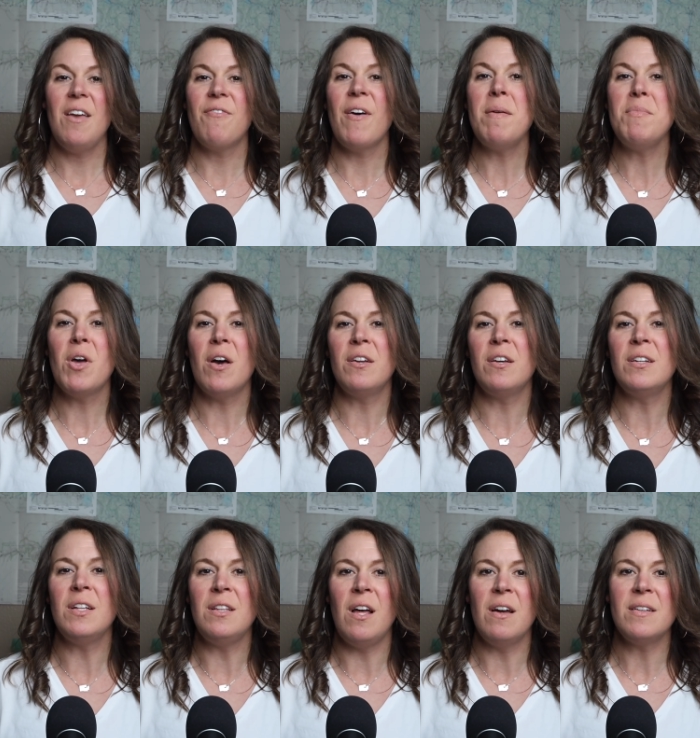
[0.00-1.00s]
If I'm not on
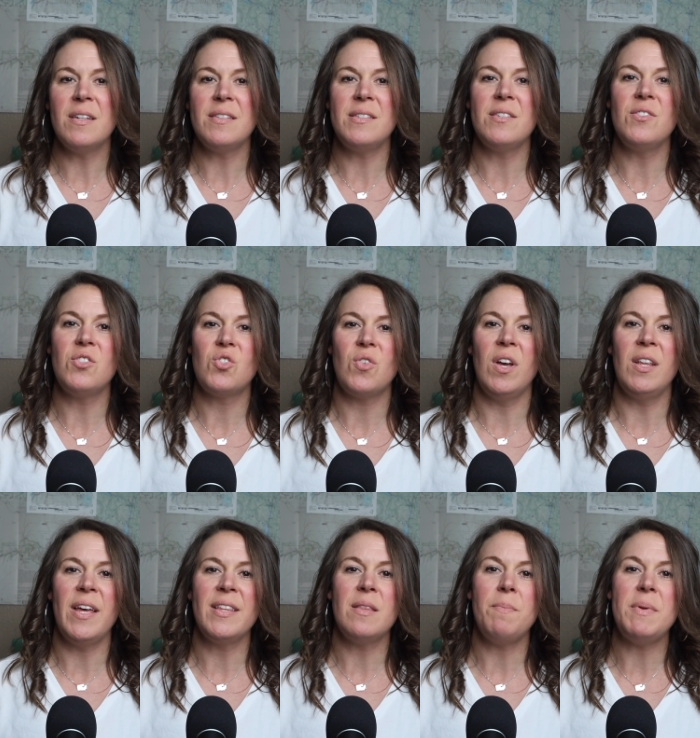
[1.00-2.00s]
a long distance trail like the